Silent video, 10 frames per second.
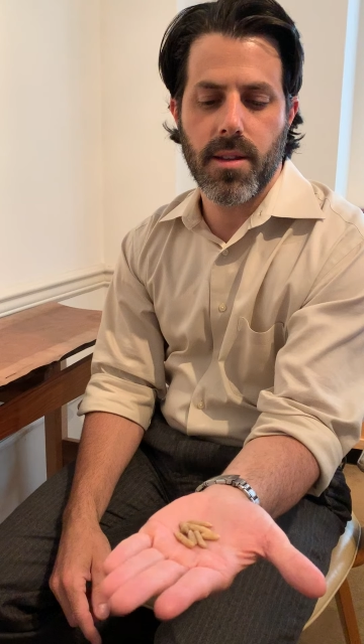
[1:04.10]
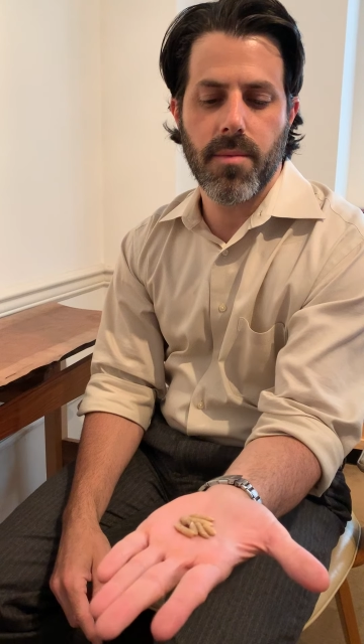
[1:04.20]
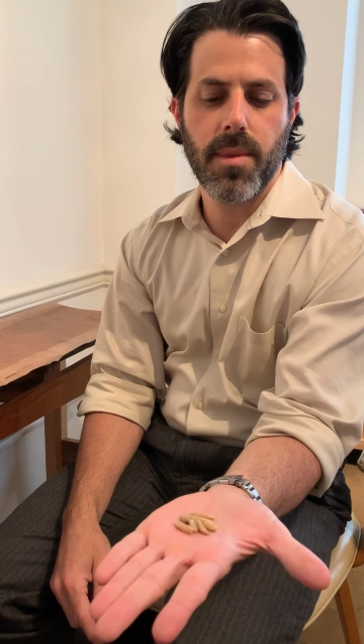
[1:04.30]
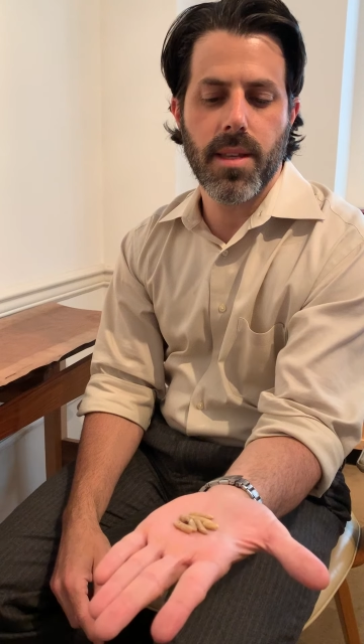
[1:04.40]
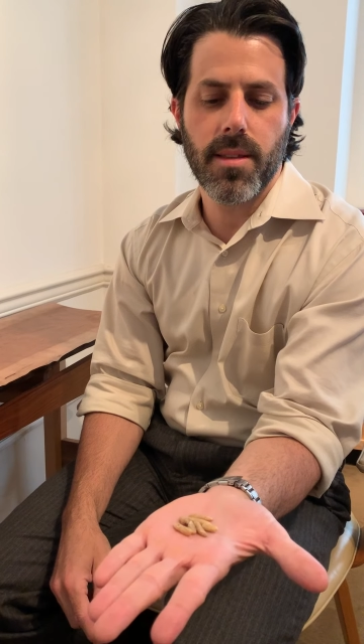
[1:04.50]
to
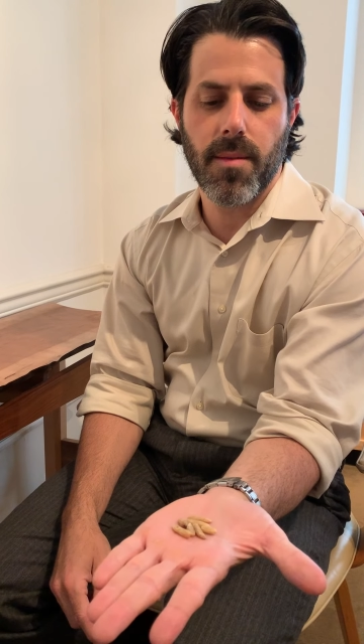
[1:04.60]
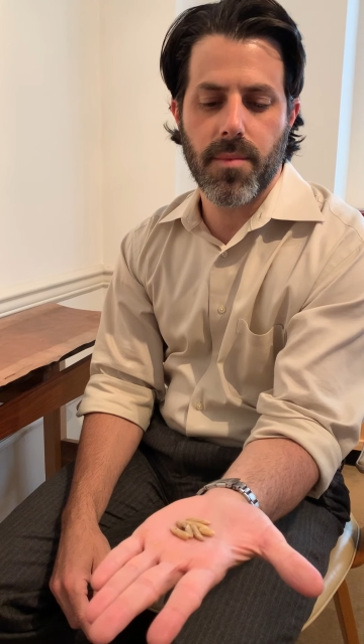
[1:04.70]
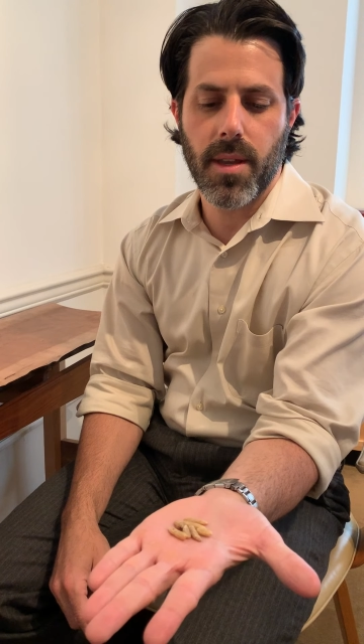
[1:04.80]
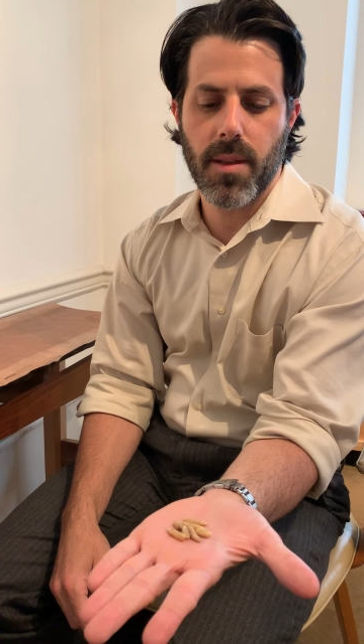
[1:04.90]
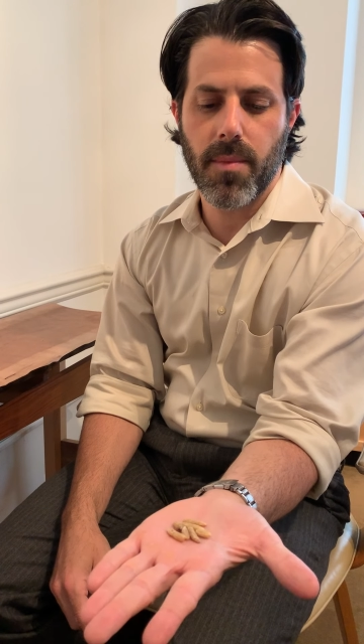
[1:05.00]
be
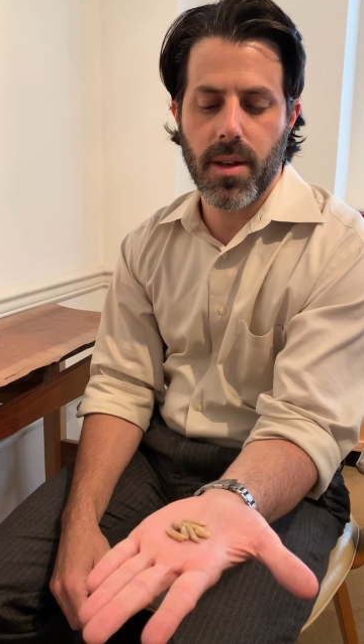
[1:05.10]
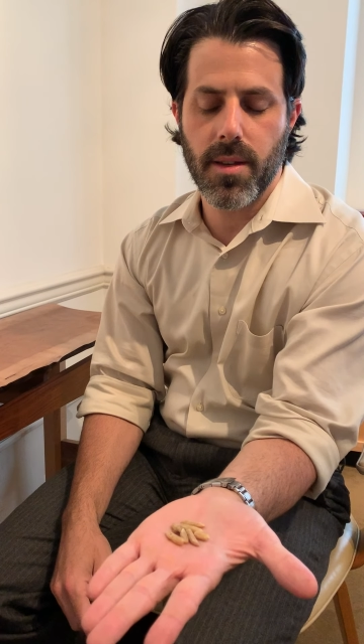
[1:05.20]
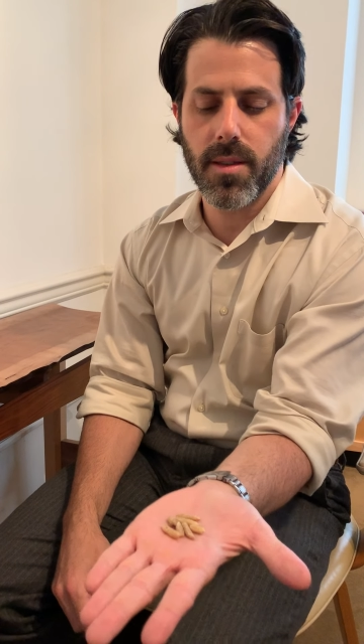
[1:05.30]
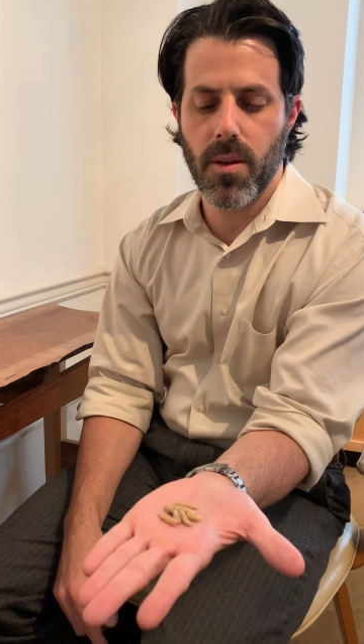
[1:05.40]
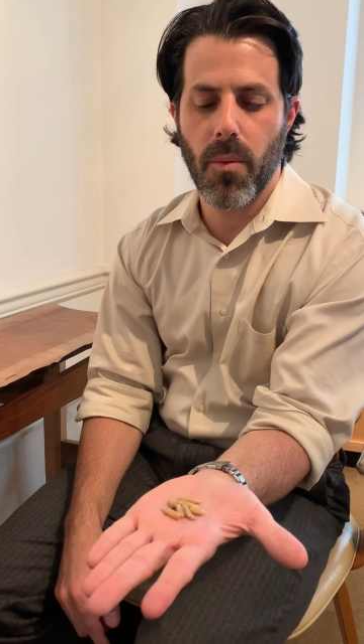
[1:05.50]
something,
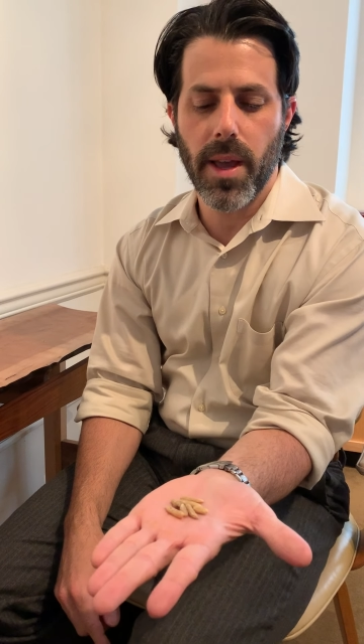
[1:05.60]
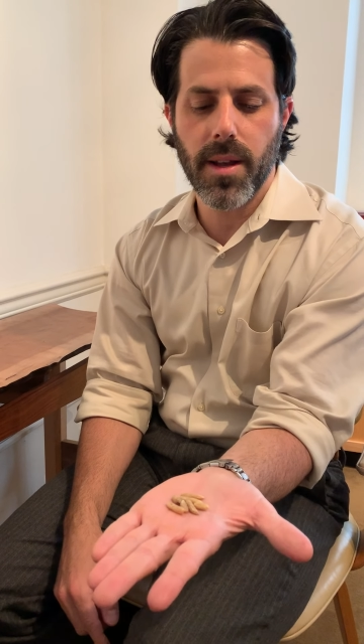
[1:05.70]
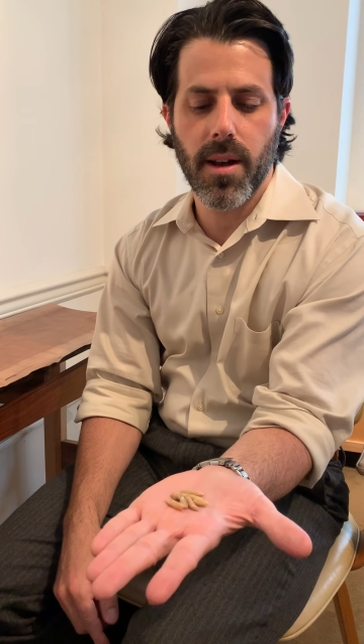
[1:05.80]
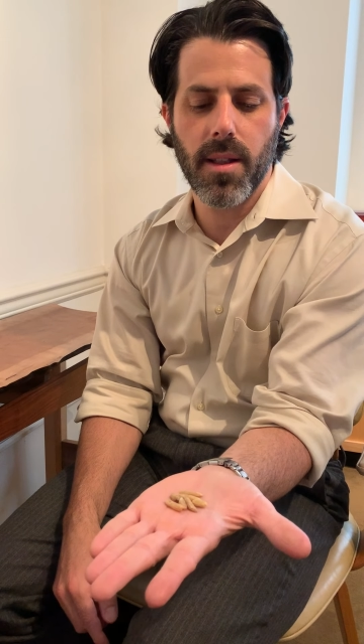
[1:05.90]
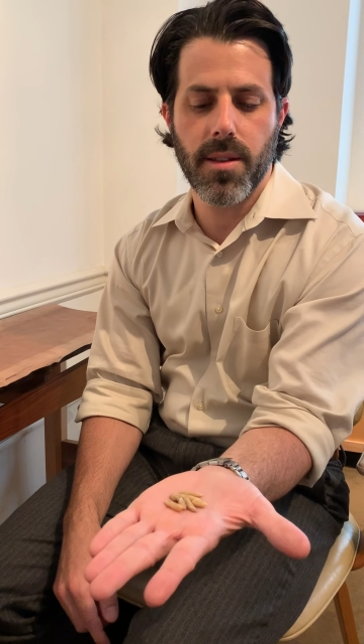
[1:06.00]
because of the white
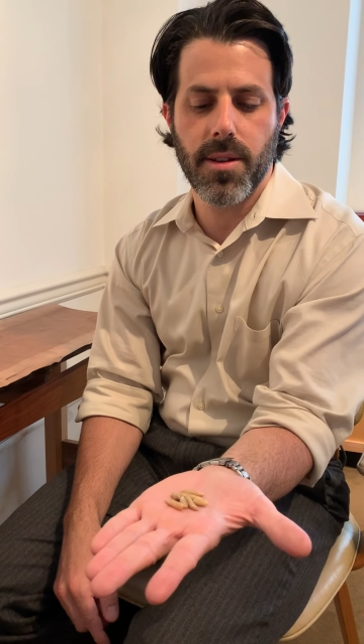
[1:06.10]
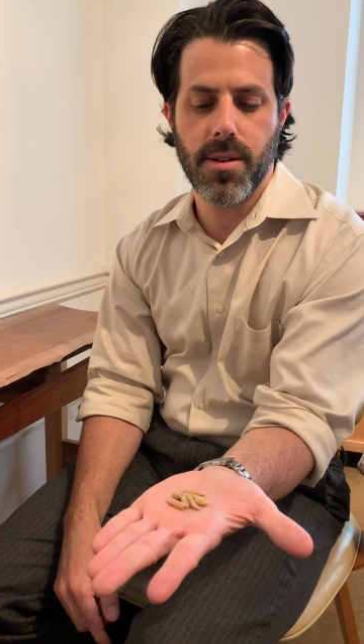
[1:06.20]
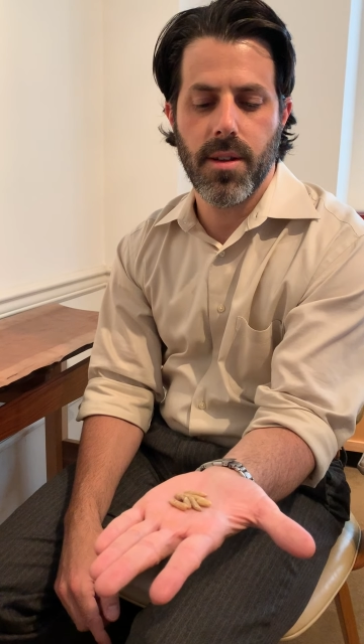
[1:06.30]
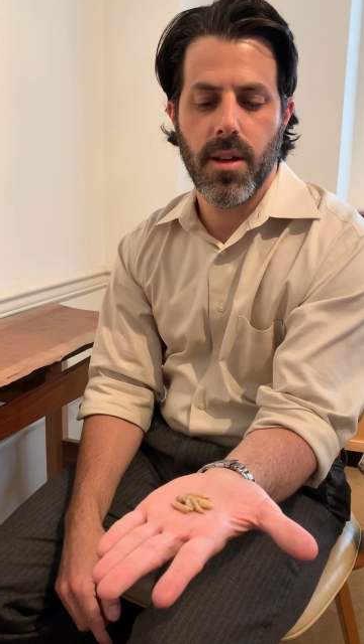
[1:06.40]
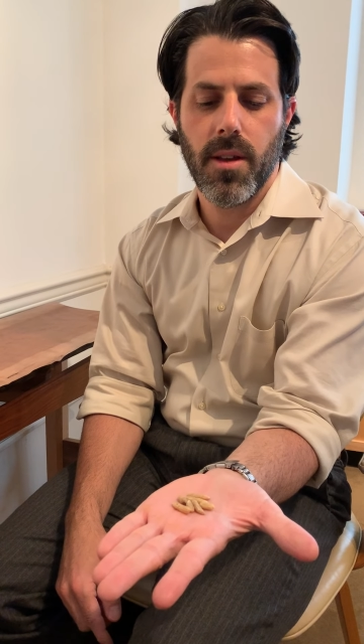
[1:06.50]
color,
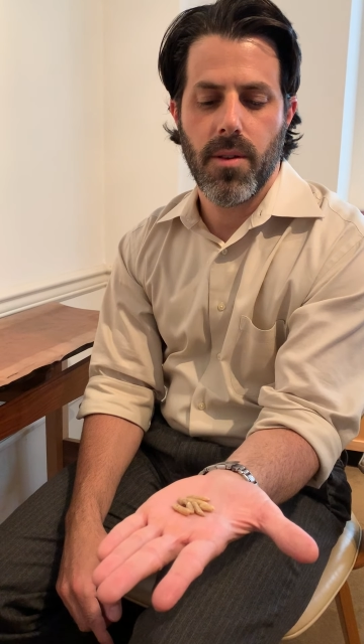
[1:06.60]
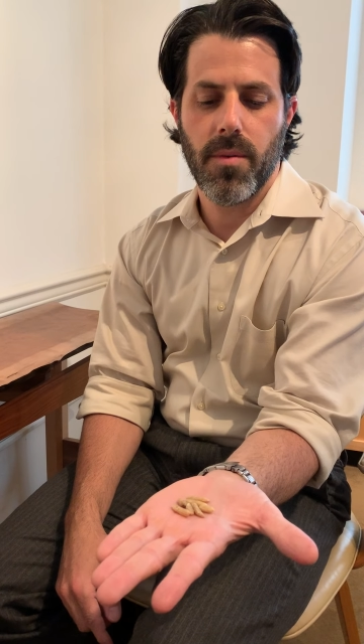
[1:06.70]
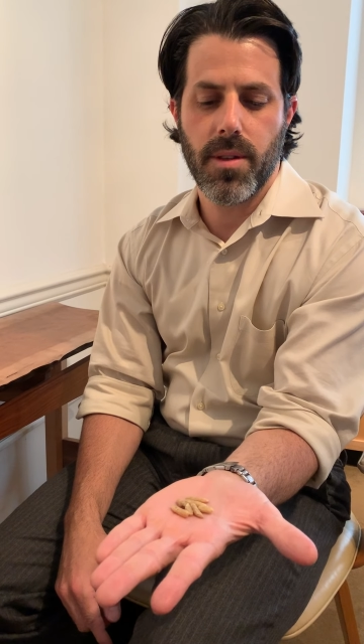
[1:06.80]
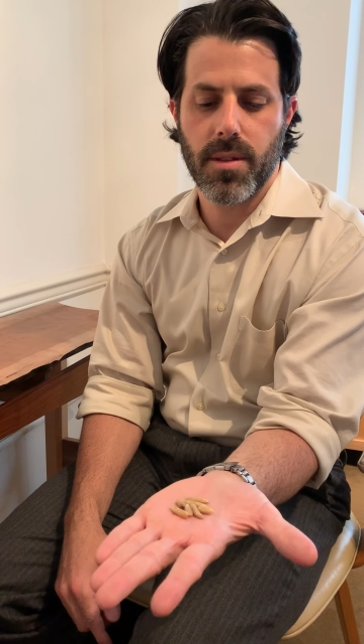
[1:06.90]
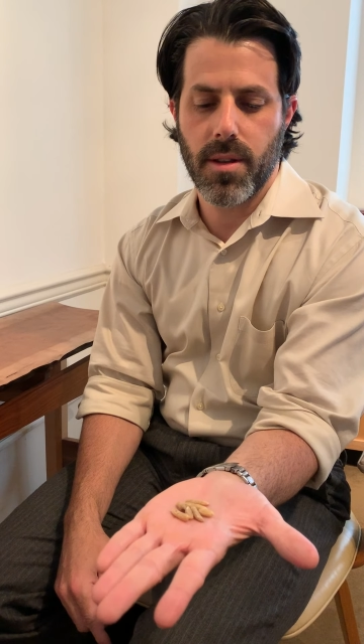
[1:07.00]

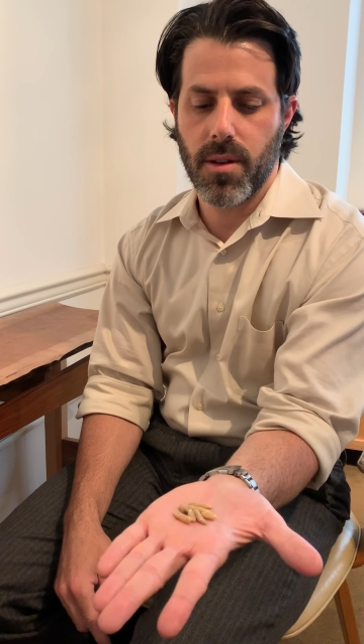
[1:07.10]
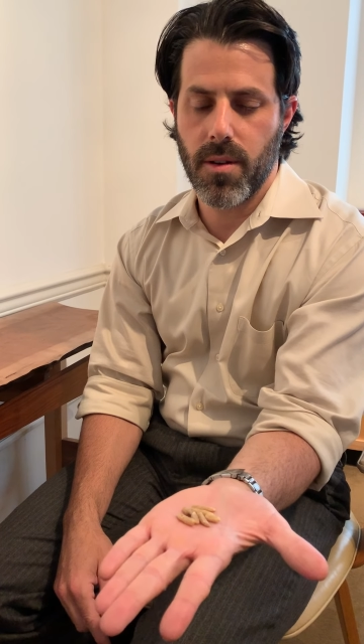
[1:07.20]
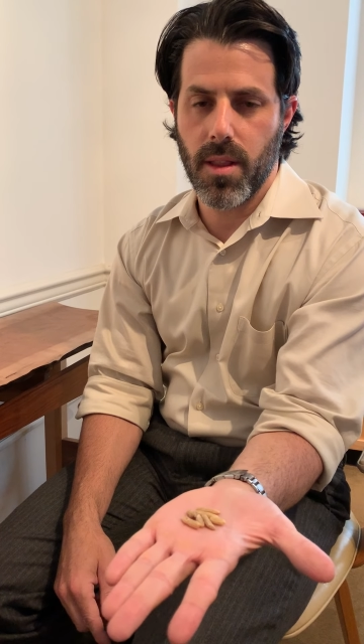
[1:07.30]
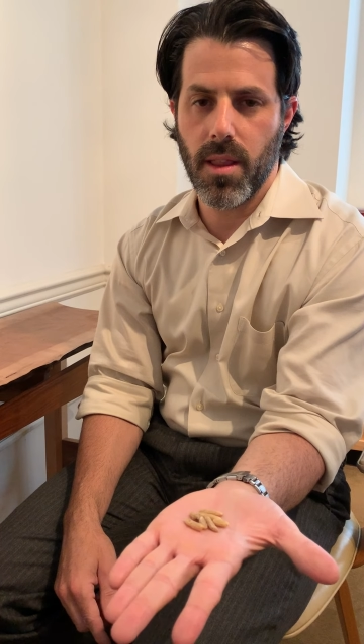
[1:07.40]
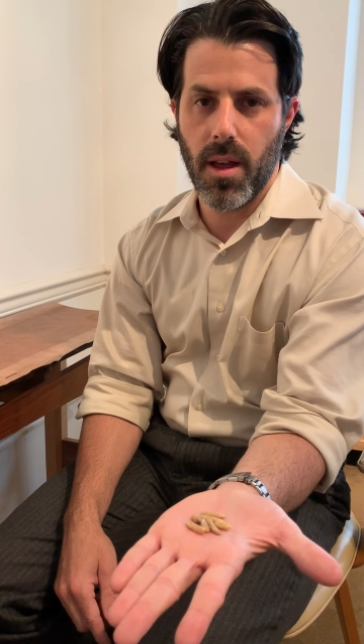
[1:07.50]
which is going to go
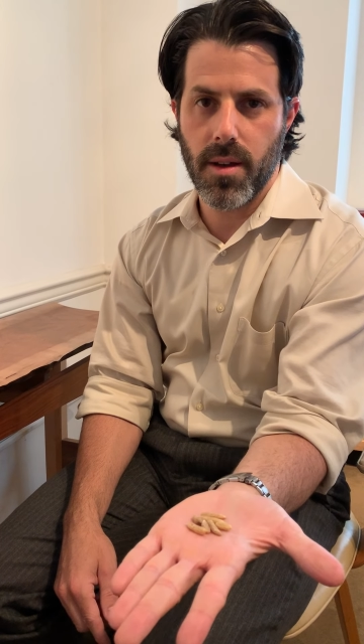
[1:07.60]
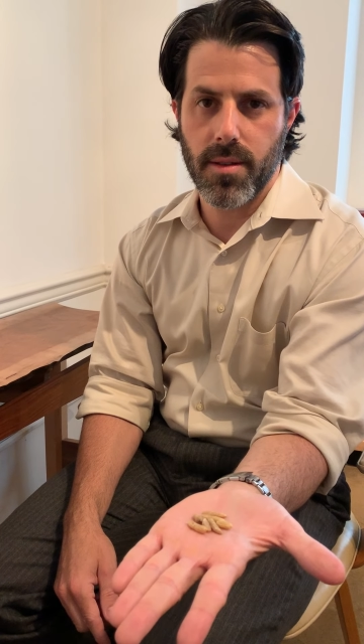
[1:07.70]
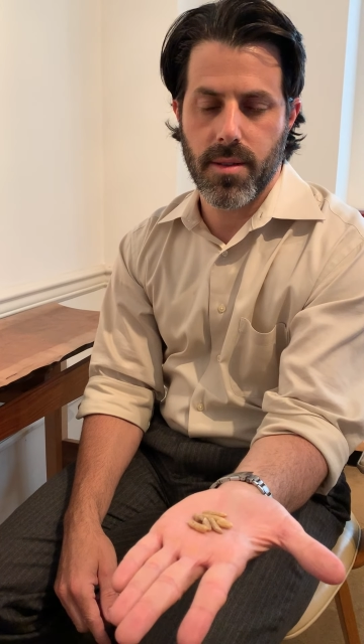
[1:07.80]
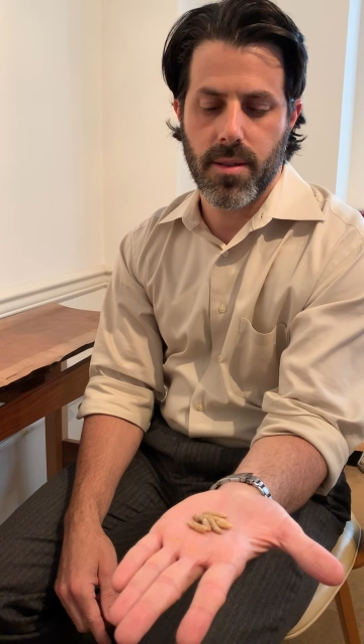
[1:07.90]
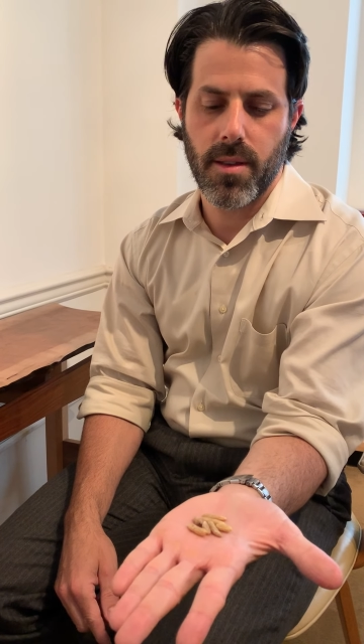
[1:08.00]
to the
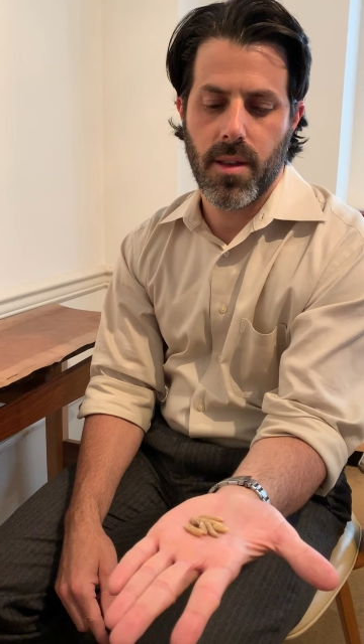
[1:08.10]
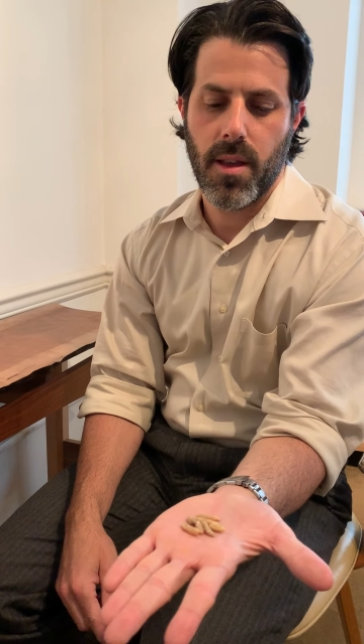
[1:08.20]
lungs,